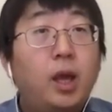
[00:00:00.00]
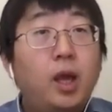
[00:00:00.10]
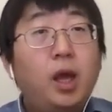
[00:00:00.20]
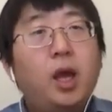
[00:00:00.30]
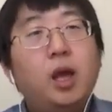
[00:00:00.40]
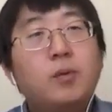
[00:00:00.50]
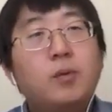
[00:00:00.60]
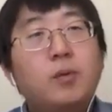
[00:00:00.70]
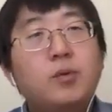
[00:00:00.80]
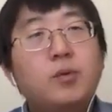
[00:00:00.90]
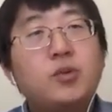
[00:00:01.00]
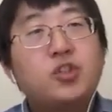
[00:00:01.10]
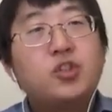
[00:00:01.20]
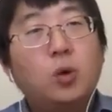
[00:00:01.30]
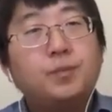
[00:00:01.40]
And so
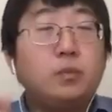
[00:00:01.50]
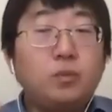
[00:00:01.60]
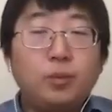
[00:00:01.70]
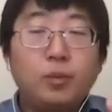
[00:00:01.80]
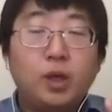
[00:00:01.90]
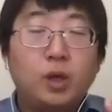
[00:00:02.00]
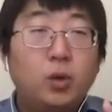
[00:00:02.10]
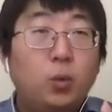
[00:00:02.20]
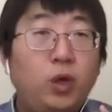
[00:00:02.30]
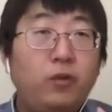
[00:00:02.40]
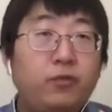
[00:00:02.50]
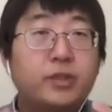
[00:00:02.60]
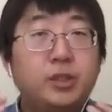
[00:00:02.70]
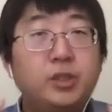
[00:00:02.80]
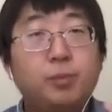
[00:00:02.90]
with
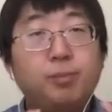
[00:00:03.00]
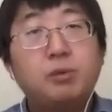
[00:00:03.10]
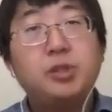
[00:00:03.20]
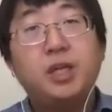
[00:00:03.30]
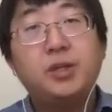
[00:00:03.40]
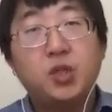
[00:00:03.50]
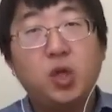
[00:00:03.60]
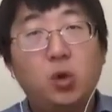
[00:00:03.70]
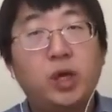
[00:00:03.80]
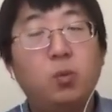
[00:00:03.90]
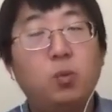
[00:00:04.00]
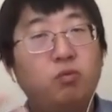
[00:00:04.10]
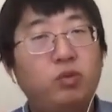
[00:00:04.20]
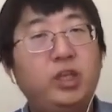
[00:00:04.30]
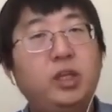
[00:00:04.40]
the multi-native token
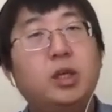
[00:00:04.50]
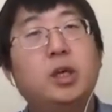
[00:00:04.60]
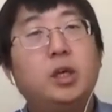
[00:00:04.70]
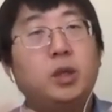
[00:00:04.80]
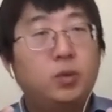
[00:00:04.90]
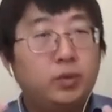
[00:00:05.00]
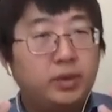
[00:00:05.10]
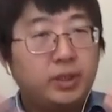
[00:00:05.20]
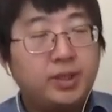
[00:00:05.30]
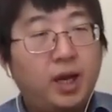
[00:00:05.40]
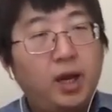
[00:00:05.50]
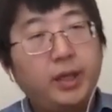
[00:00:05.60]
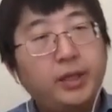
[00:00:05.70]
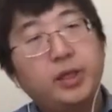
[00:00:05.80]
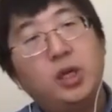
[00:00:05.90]
we
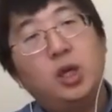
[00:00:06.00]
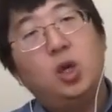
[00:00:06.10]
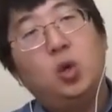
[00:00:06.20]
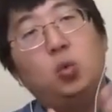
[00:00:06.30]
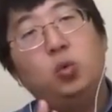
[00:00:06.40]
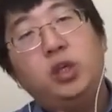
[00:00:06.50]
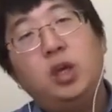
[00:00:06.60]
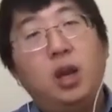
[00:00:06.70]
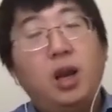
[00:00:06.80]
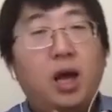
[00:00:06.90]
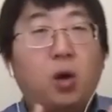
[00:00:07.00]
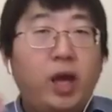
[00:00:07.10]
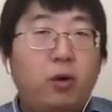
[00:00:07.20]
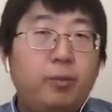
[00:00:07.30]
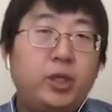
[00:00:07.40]
designed, we allow
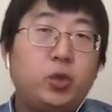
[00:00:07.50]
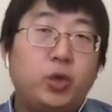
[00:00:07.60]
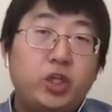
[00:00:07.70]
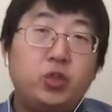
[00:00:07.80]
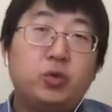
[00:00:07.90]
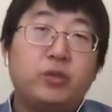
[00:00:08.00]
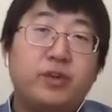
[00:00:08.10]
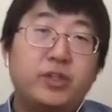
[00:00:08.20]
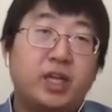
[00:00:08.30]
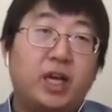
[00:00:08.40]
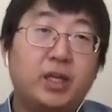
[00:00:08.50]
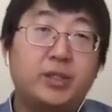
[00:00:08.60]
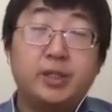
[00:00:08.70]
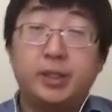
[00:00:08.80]
everybody to issue the first class